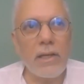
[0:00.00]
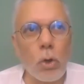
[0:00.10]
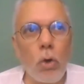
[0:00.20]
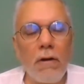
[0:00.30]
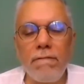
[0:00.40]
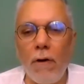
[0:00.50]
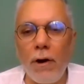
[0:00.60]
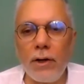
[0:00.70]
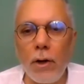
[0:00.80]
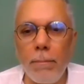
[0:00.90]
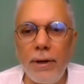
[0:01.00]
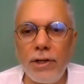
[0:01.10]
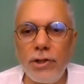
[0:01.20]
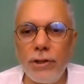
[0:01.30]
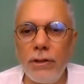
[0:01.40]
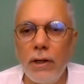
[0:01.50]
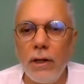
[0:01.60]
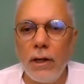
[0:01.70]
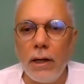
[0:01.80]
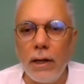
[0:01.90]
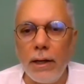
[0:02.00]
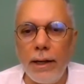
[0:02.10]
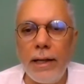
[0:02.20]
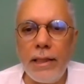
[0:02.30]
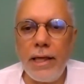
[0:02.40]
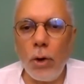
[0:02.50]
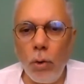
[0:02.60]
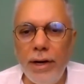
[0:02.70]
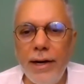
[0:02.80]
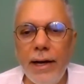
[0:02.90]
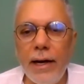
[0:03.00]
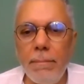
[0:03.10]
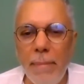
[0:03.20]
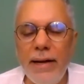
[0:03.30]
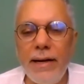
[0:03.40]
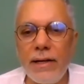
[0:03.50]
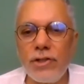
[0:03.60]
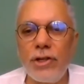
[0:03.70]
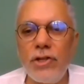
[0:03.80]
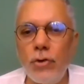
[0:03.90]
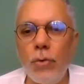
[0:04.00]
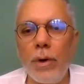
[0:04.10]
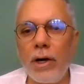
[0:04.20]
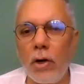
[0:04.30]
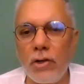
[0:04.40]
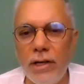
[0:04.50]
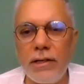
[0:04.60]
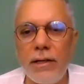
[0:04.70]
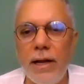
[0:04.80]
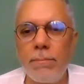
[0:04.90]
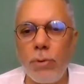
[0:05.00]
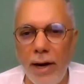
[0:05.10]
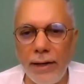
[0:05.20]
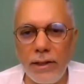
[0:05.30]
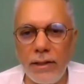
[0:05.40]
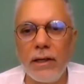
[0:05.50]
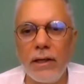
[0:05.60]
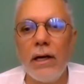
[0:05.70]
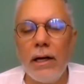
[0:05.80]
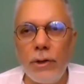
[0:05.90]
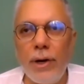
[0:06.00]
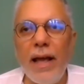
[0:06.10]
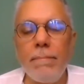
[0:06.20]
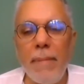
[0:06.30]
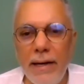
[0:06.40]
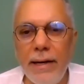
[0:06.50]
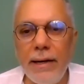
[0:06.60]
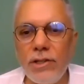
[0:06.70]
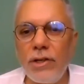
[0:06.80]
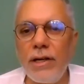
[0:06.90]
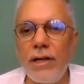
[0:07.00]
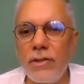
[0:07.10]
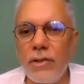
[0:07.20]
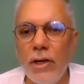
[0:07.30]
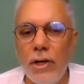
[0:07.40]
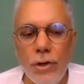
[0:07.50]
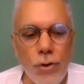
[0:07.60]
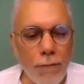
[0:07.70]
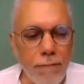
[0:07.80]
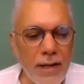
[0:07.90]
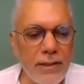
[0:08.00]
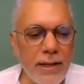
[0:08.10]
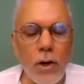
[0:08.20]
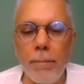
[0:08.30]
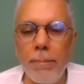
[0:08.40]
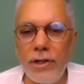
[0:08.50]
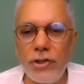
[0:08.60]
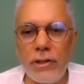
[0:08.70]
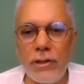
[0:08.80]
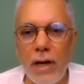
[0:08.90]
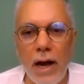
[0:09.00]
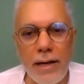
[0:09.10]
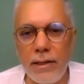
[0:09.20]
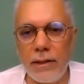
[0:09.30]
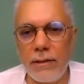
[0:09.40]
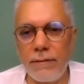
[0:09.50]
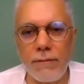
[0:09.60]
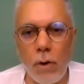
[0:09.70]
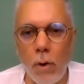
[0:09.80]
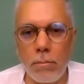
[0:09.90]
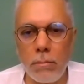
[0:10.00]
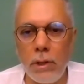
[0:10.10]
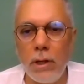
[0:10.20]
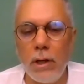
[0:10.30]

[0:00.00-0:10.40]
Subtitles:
the role of foreign competition. In the old India, in many industries, you were corseted and protected. Today, in many industries, you're facing competition either from